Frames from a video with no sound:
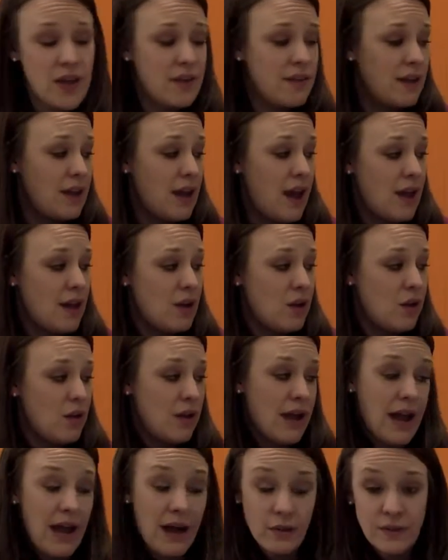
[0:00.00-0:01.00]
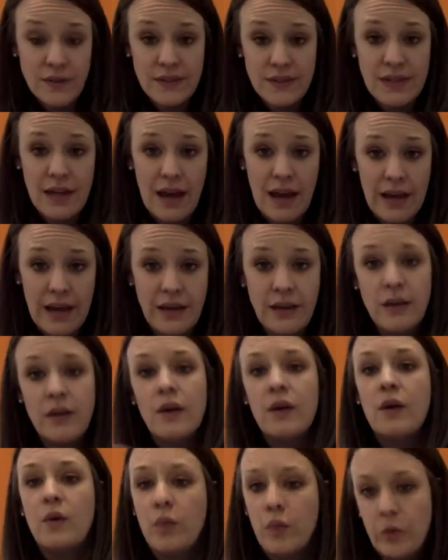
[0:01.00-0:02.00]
and the angle outside